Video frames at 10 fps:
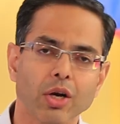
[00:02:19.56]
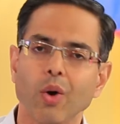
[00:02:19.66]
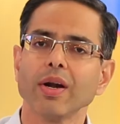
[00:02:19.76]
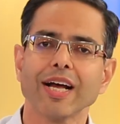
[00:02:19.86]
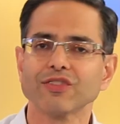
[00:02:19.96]

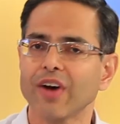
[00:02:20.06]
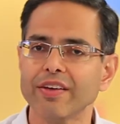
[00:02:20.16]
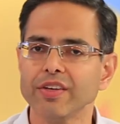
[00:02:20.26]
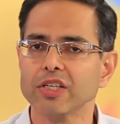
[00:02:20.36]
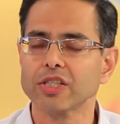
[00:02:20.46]
Gold last
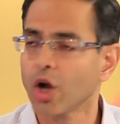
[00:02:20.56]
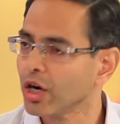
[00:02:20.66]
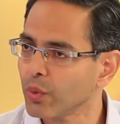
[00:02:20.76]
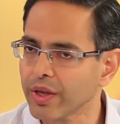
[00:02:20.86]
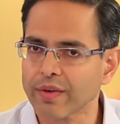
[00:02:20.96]
5 years
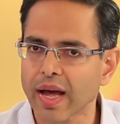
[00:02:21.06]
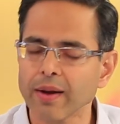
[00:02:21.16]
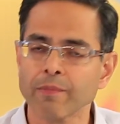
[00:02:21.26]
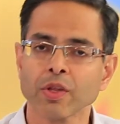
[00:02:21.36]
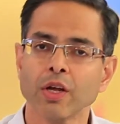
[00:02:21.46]
not doing
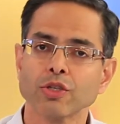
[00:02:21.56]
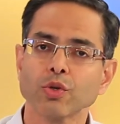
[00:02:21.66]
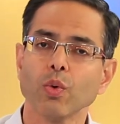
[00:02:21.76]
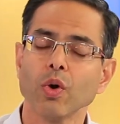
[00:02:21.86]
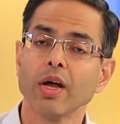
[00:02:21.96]
well.
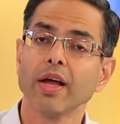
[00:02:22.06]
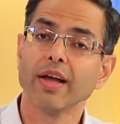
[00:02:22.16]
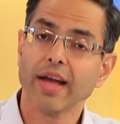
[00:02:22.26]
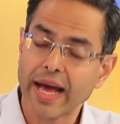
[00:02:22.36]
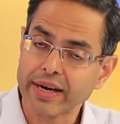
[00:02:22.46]
So,
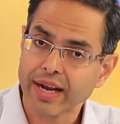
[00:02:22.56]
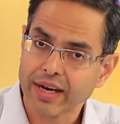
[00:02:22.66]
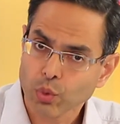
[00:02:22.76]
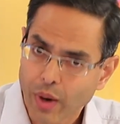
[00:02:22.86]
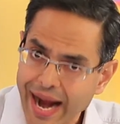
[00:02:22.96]
and
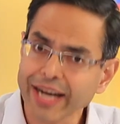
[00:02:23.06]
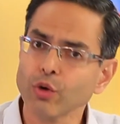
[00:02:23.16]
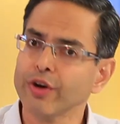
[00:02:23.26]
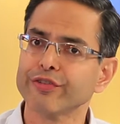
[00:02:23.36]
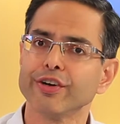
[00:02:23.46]
to add
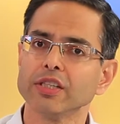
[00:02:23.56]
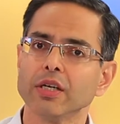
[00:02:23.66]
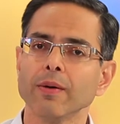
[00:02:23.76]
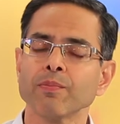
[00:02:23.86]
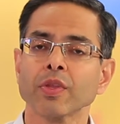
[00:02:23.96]
to it
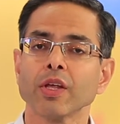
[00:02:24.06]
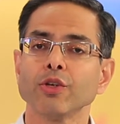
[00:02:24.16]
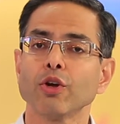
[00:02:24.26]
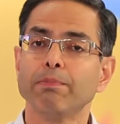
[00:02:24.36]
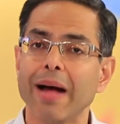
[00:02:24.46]
further,
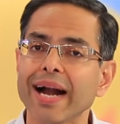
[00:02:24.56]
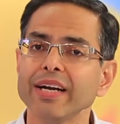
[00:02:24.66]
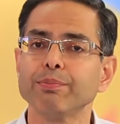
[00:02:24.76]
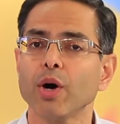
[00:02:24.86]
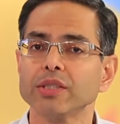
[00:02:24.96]
your
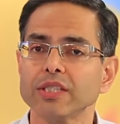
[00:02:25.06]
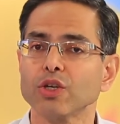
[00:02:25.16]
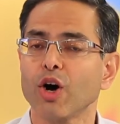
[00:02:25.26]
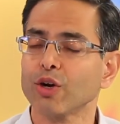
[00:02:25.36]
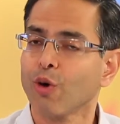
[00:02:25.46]
bank
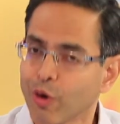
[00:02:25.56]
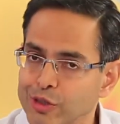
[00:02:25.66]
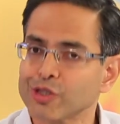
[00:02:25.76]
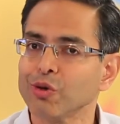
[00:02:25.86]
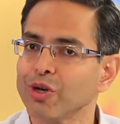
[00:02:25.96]
deposits are
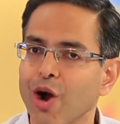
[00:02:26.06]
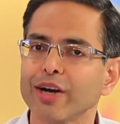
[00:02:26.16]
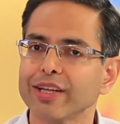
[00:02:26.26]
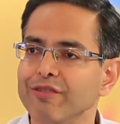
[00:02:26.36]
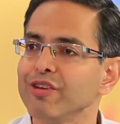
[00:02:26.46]
also
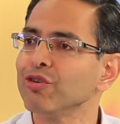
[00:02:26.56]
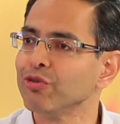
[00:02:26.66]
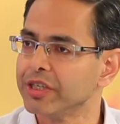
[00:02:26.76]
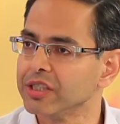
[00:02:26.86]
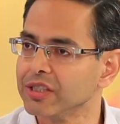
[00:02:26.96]
not giving
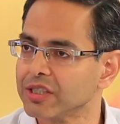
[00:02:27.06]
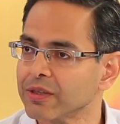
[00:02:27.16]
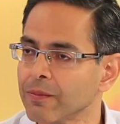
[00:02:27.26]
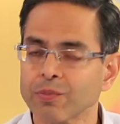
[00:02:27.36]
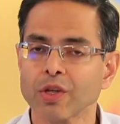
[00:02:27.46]
you
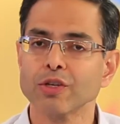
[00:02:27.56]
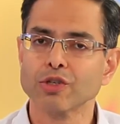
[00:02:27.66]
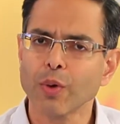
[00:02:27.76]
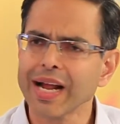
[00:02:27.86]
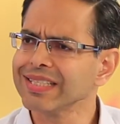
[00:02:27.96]
returns.
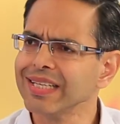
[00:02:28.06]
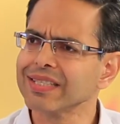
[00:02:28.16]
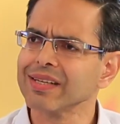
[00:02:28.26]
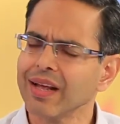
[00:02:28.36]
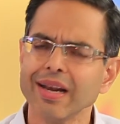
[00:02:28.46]
So what has
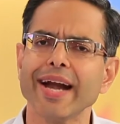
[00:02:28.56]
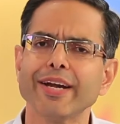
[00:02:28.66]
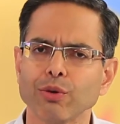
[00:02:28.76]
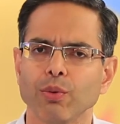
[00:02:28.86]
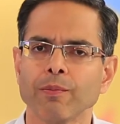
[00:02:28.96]
this
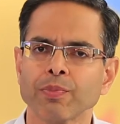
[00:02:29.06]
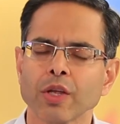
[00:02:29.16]
led to?